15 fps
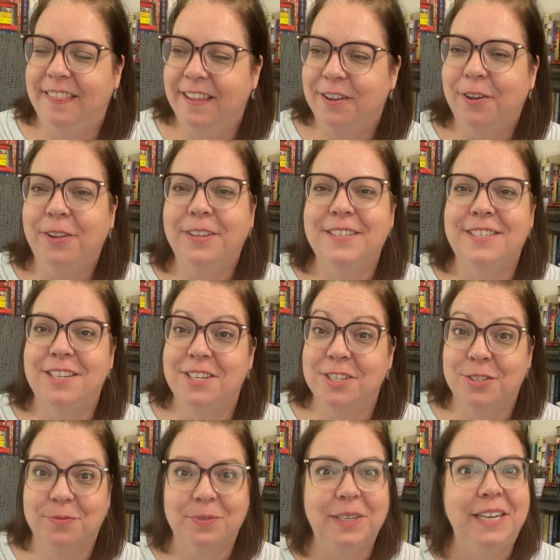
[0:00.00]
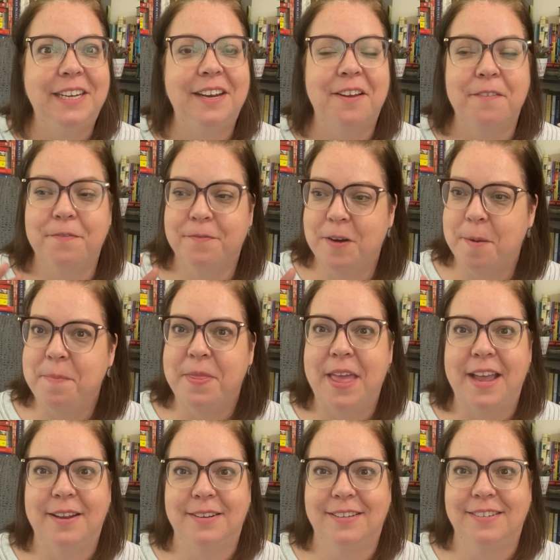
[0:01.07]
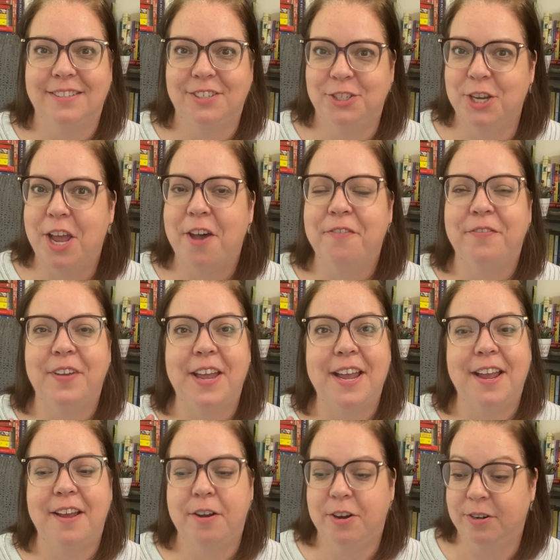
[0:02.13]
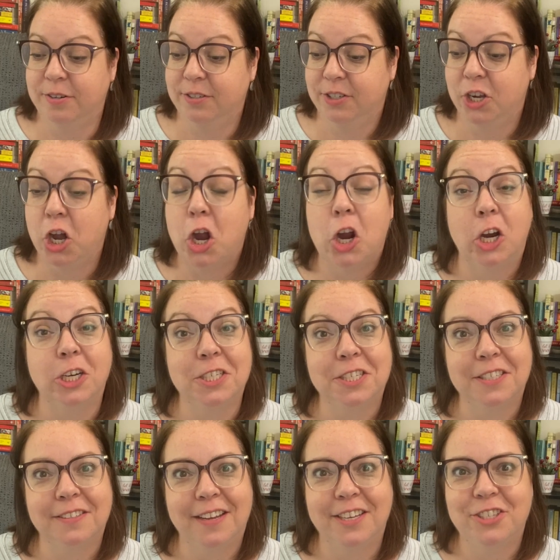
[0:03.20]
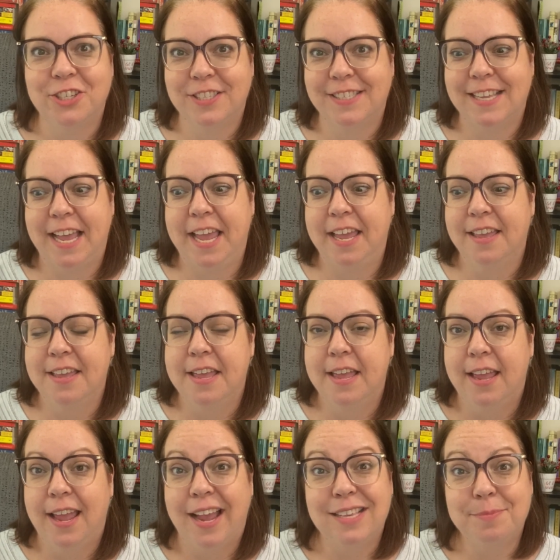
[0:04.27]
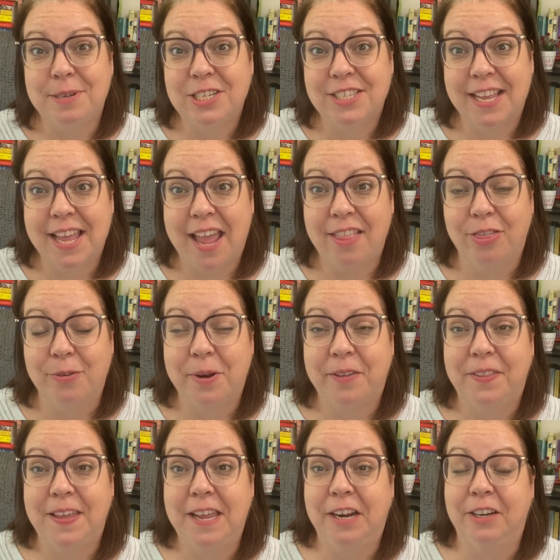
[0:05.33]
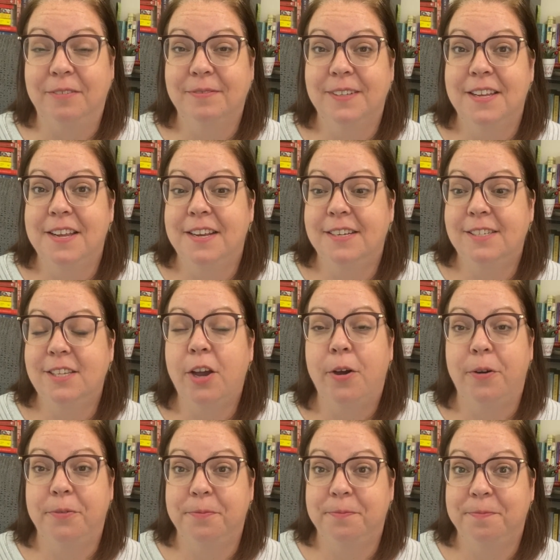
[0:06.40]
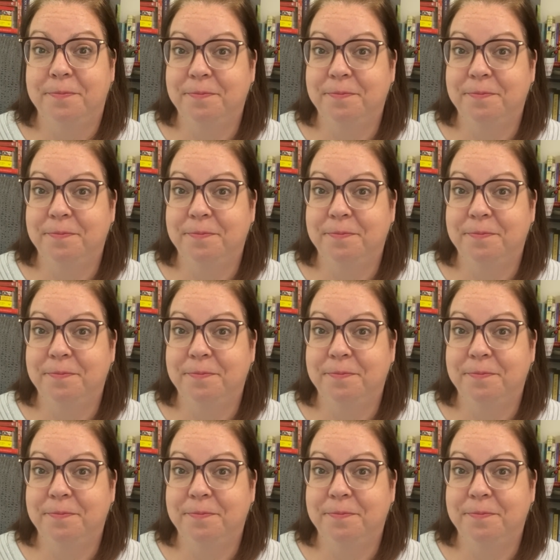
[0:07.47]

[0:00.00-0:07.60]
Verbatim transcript: The goal is to just read from that shelf or cart, I should say, as much as I can throughout the year. So